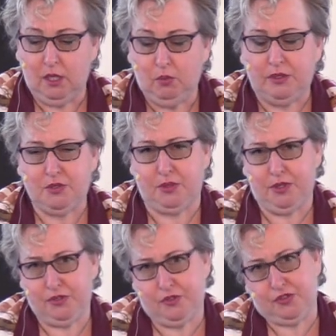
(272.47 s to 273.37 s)
Once
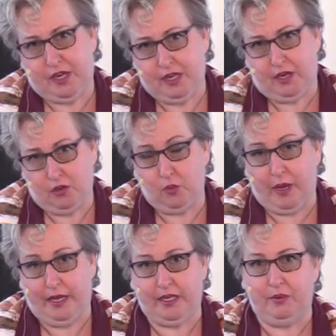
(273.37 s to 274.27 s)
rehearsals got
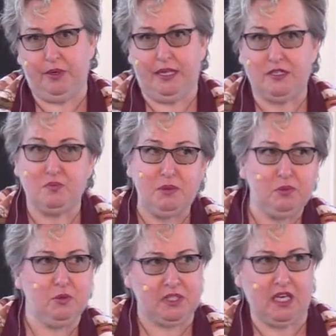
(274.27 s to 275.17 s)
underway and I realized
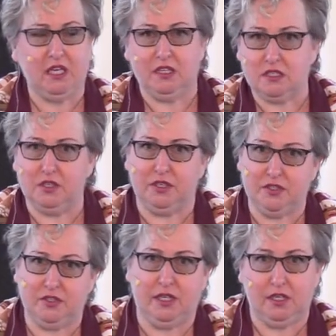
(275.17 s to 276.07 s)
people were taking it
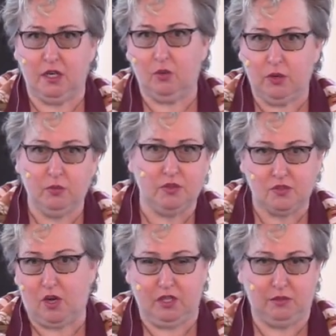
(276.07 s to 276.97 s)
seriously and no one
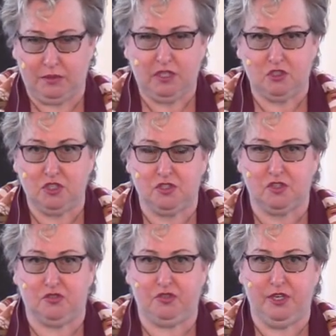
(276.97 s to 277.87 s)
was calling me a
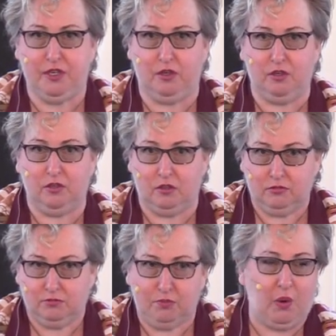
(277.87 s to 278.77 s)
Jesus freak or
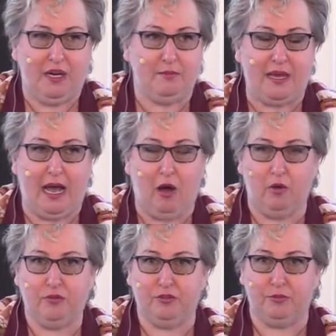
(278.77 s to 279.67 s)
pointing me
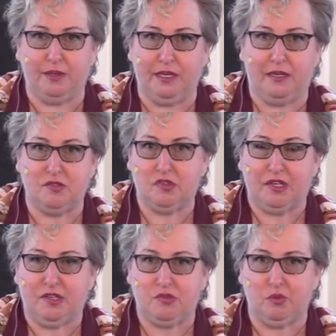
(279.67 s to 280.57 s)
out for being a
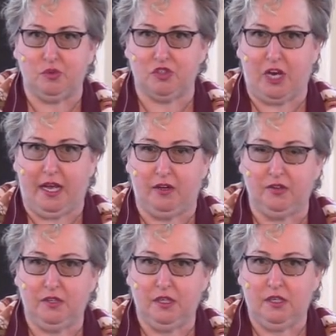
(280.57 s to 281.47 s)
Sunday school
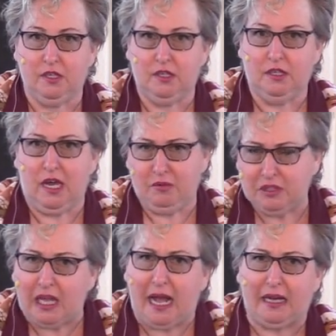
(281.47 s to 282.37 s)
child, I
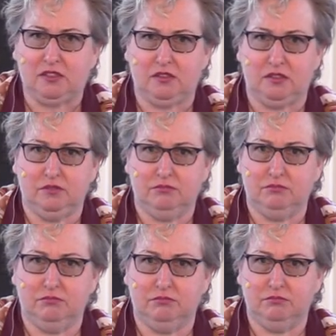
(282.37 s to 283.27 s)
relaxed,
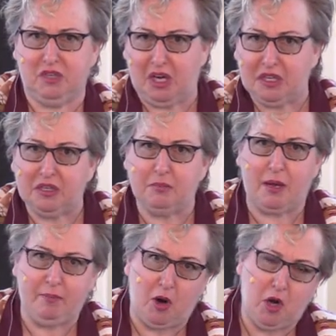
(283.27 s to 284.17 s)
got into my
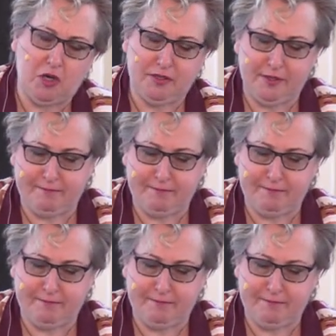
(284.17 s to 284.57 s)
part.